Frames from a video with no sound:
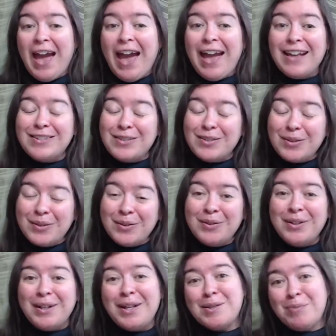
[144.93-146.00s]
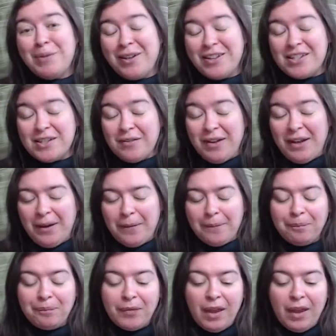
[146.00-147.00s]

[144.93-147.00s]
and two, it's because of him.